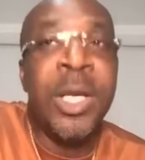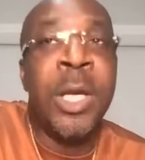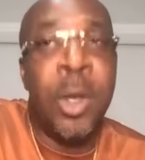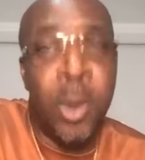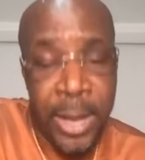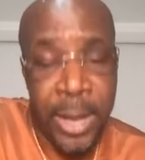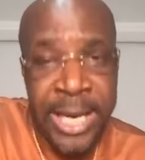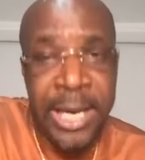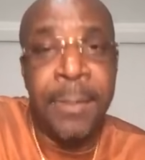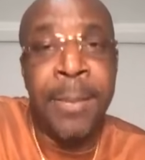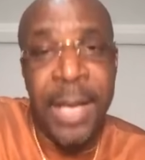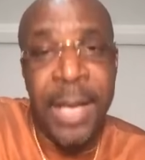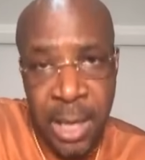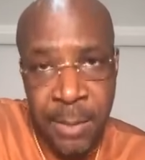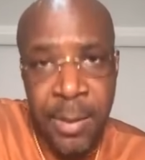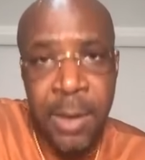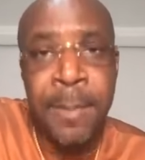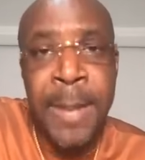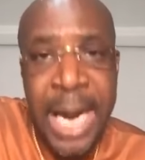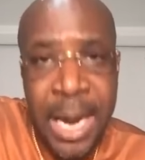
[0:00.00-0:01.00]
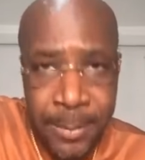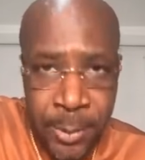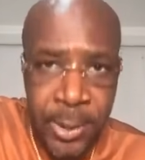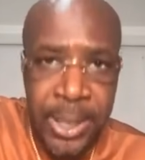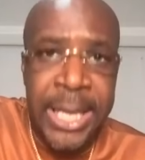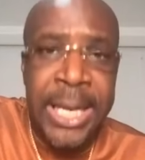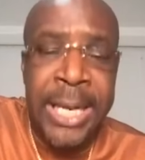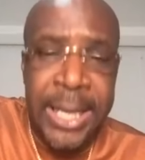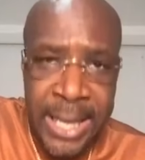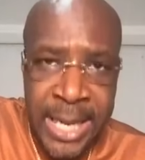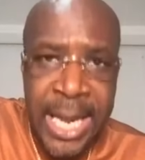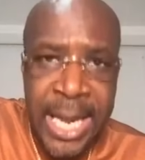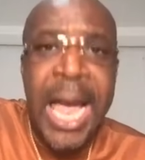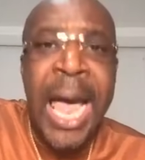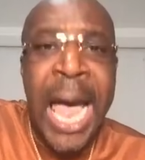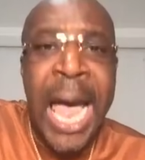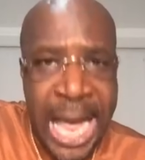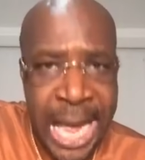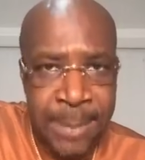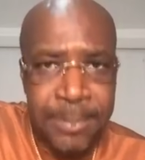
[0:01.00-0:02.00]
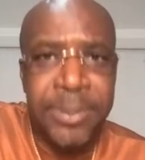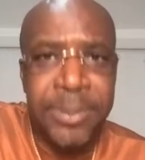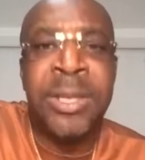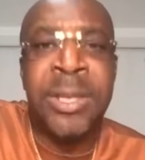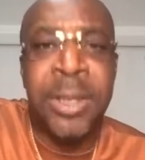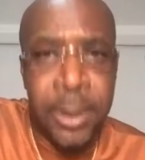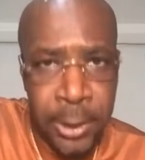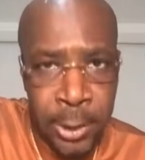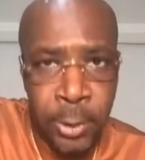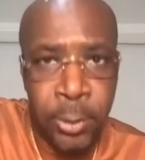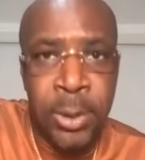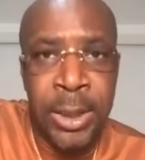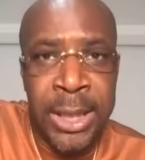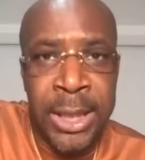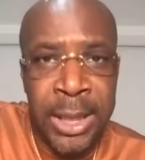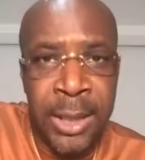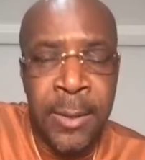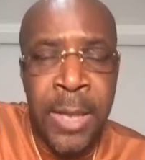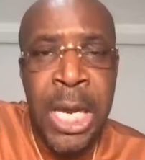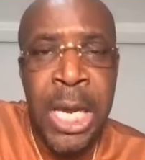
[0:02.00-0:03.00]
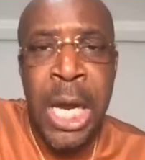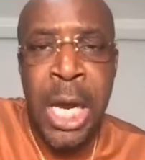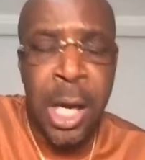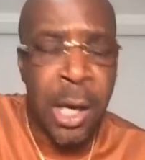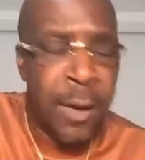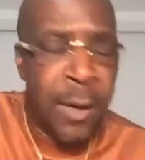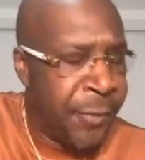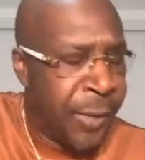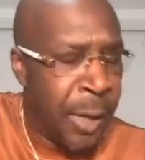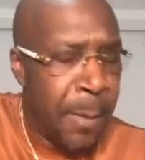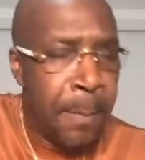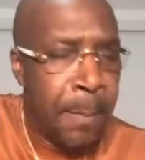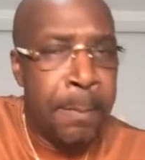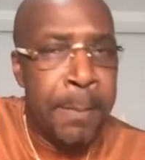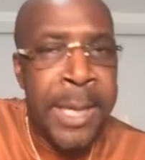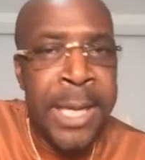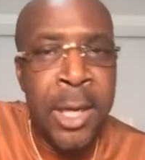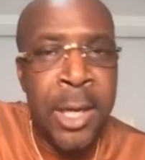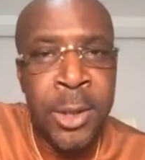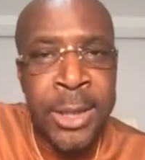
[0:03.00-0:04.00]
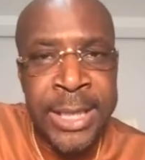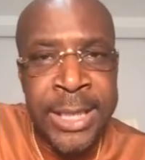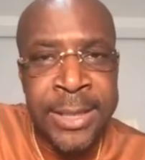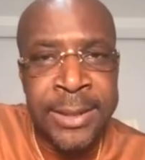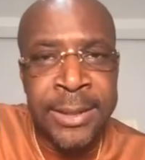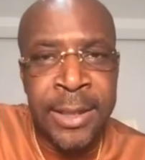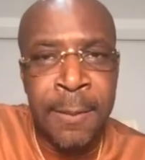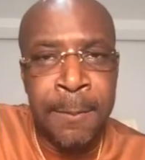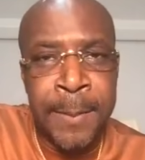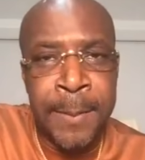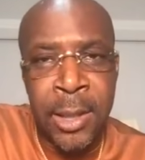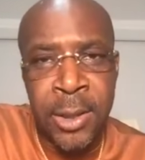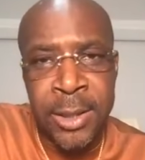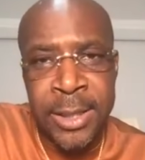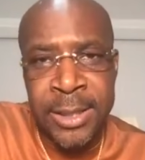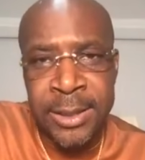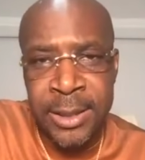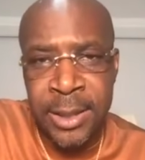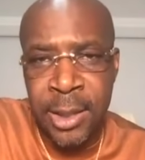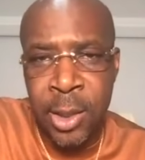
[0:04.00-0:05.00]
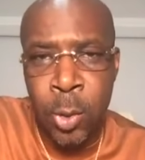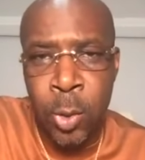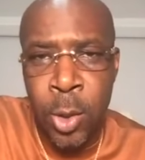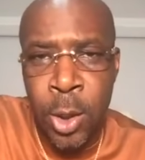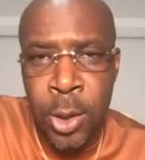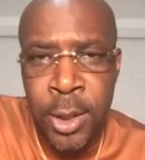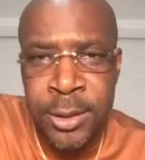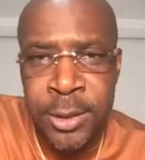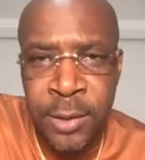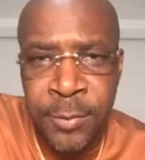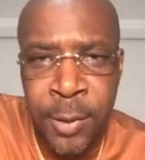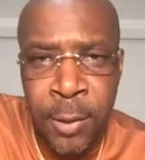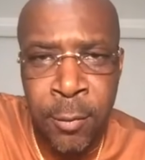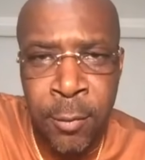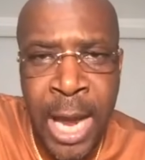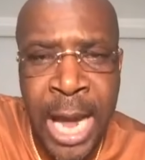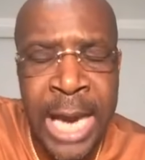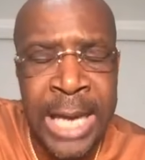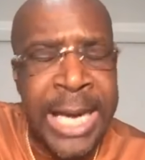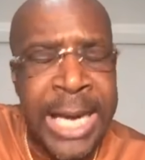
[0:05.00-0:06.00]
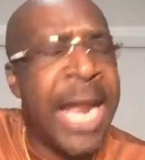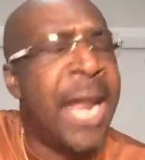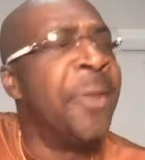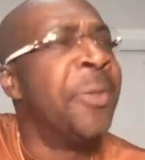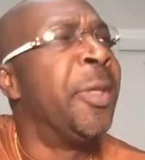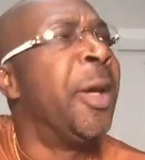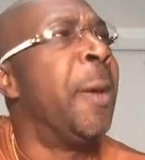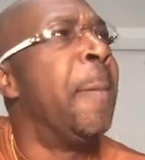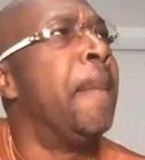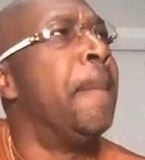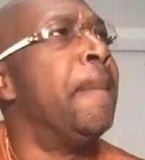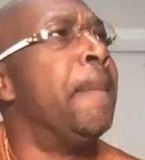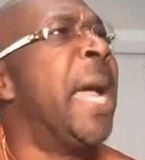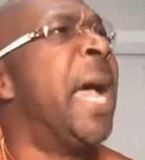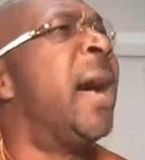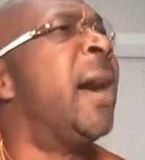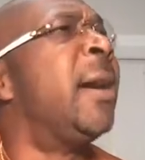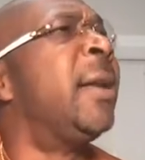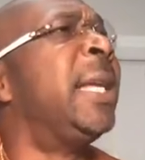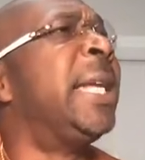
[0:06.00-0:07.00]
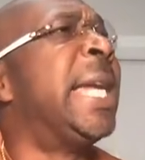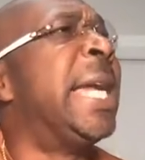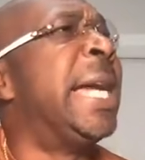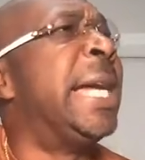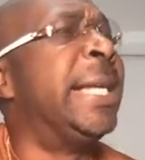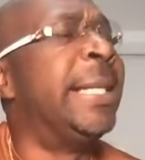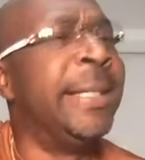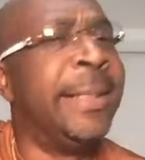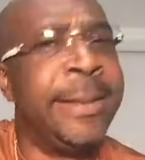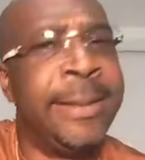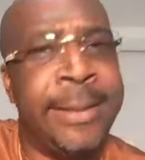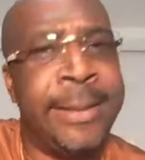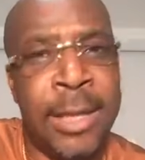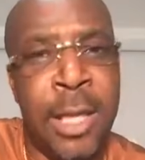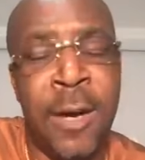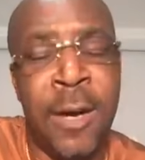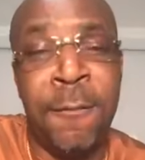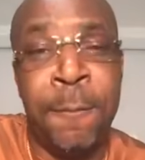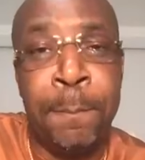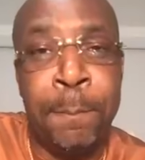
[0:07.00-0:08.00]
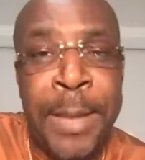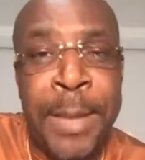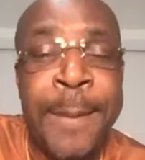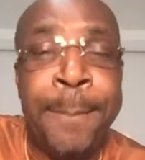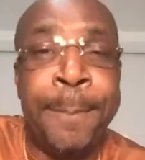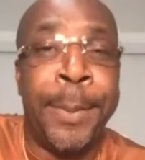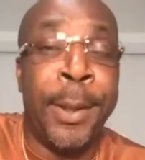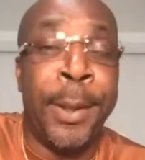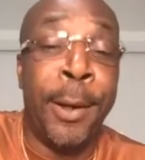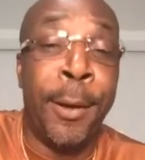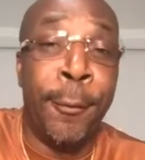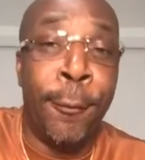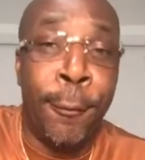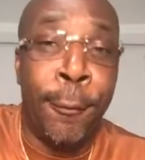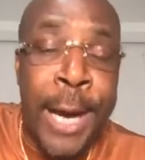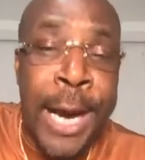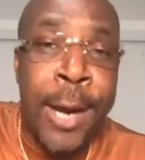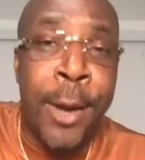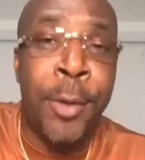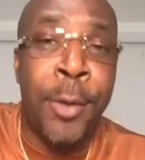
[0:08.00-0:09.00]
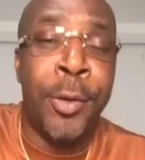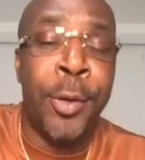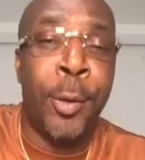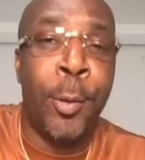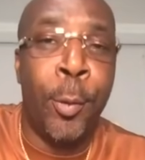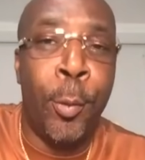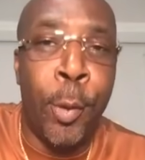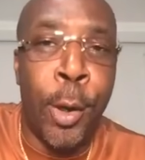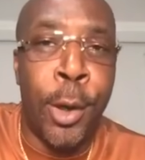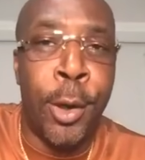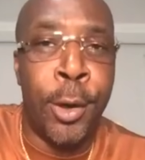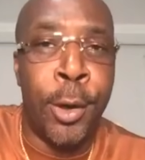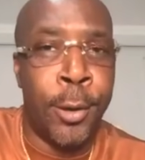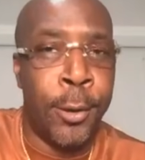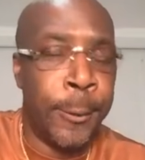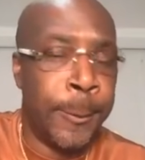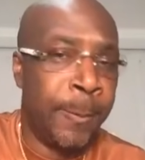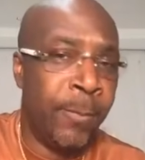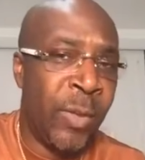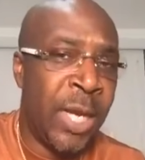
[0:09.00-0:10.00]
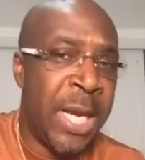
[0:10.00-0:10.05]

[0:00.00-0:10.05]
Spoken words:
Go ahead and become a bobblehead. Absolutely. Of the millions and millions, in the words of The Rock, and the millions of people around the world